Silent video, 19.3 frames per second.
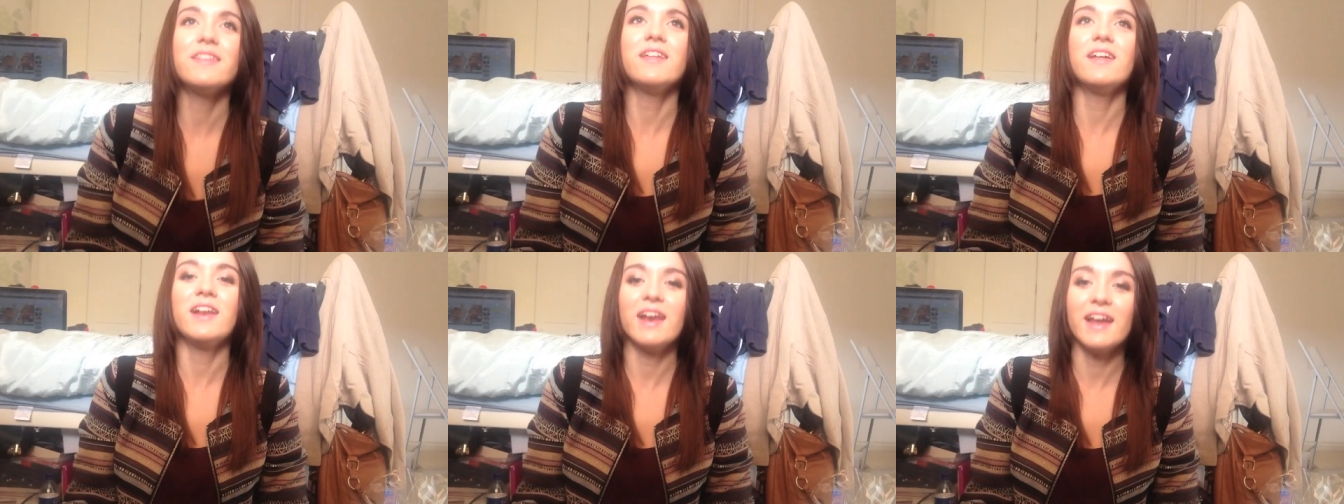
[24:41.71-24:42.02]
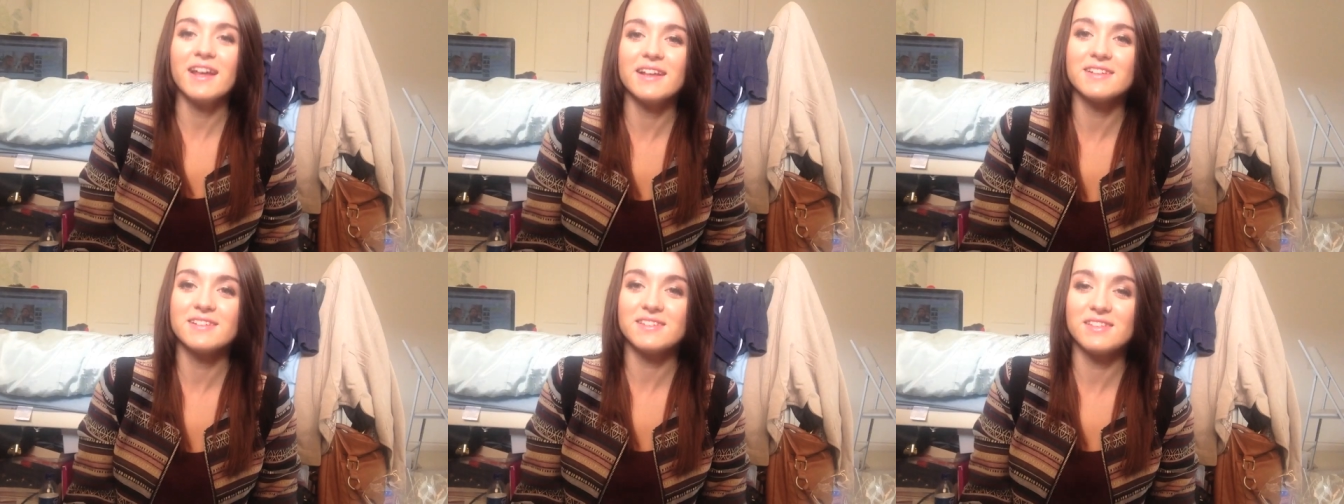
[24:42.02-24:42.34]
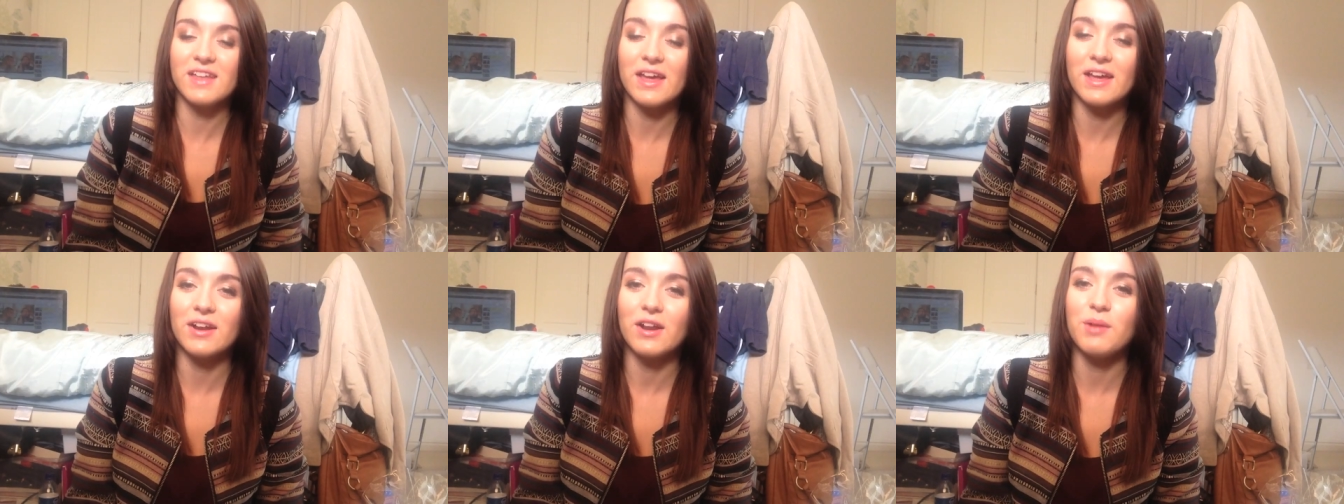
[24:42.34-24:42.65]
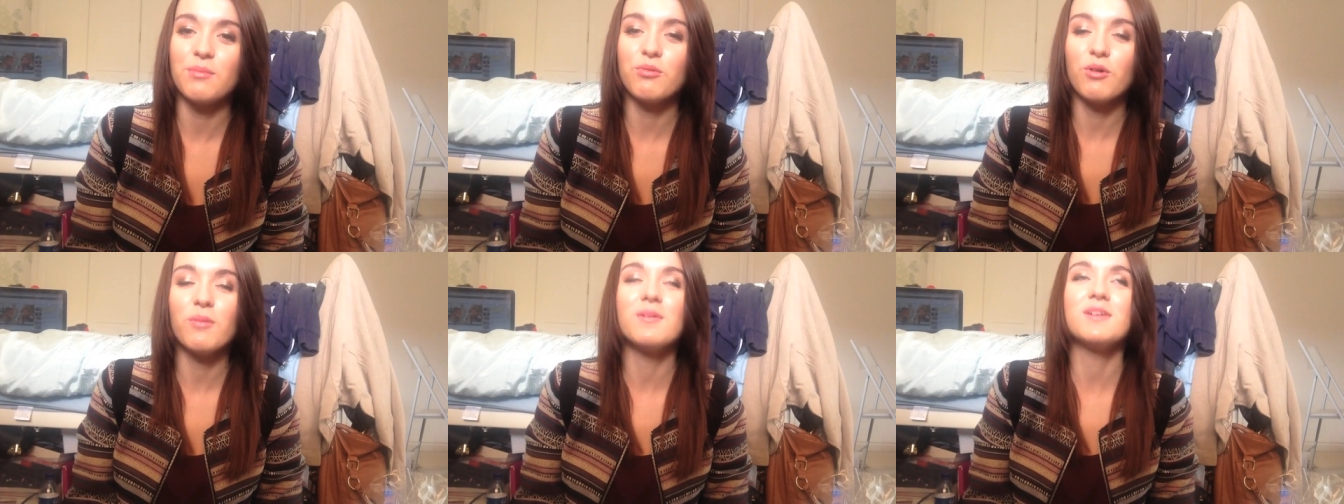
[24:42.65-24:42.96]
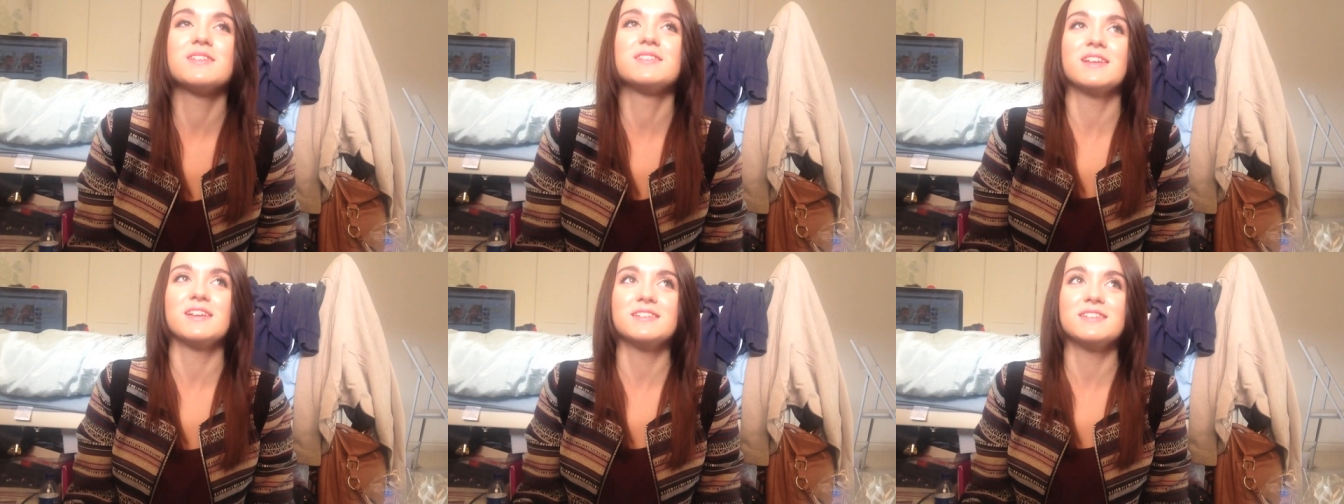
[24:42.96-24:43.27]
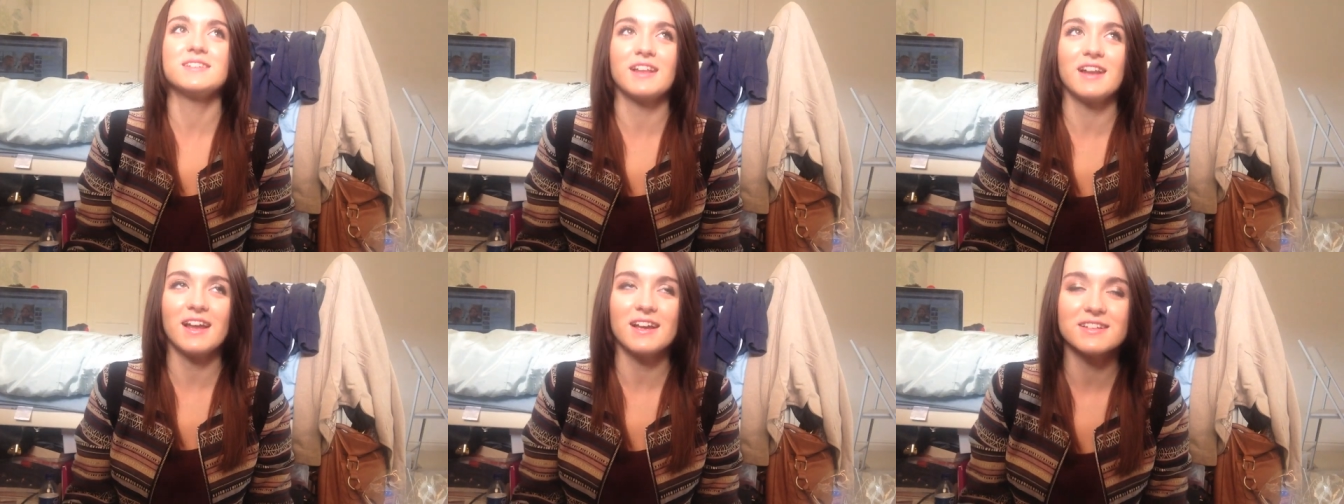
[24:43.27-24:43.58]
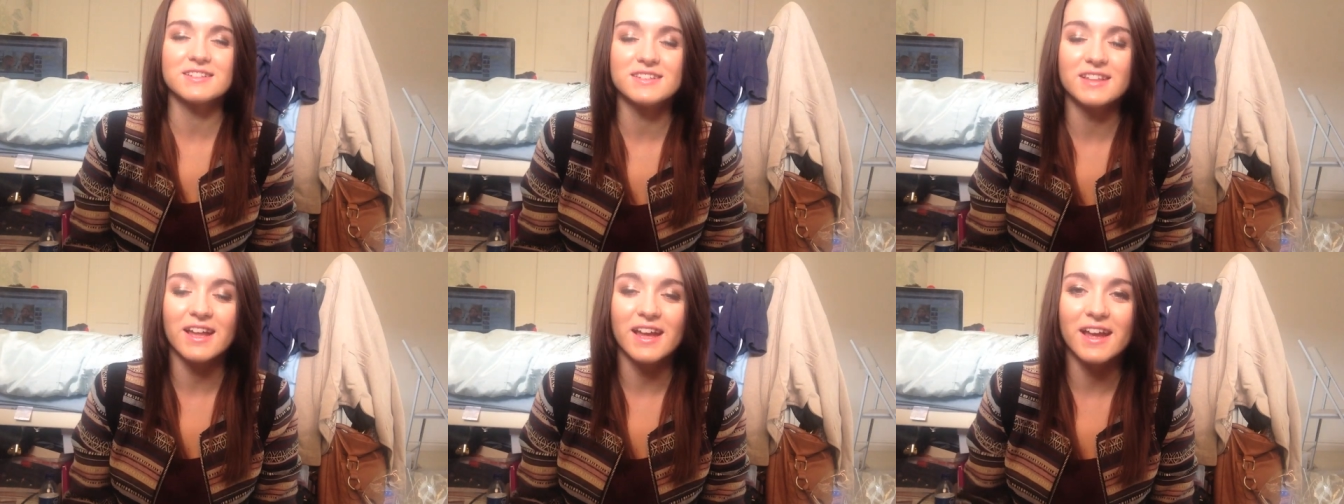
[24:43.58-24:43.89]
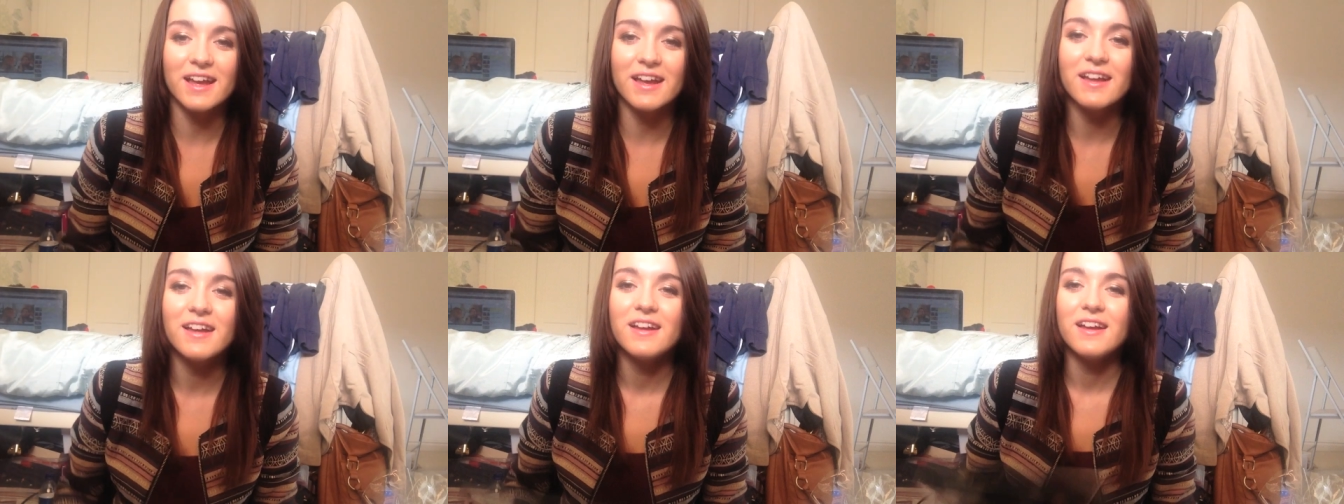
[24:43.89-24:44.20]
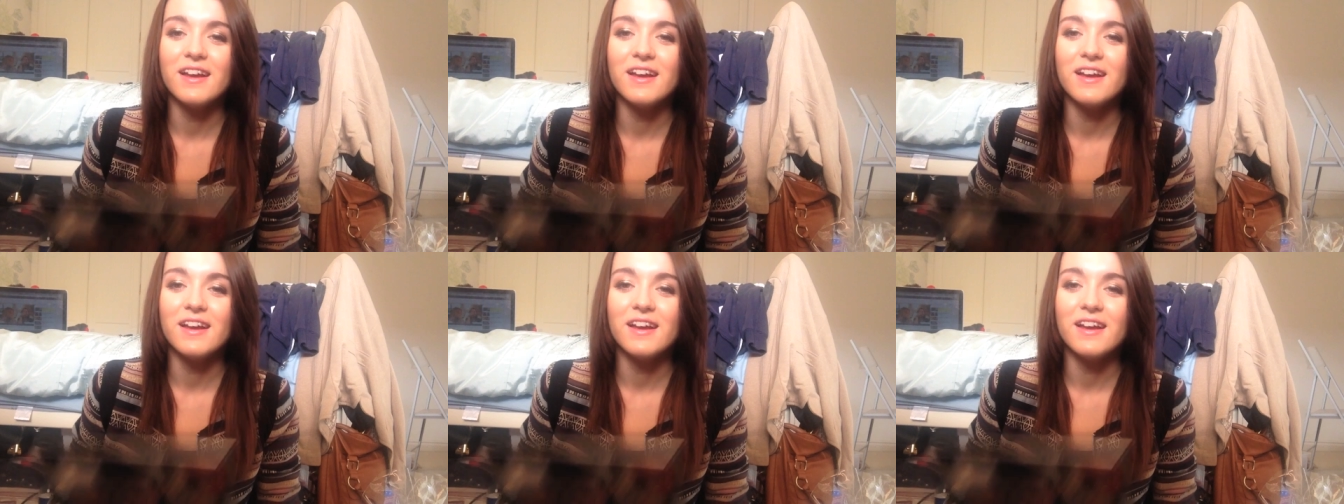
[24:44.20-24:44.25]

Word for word: and the last thing and I promise this is the last thing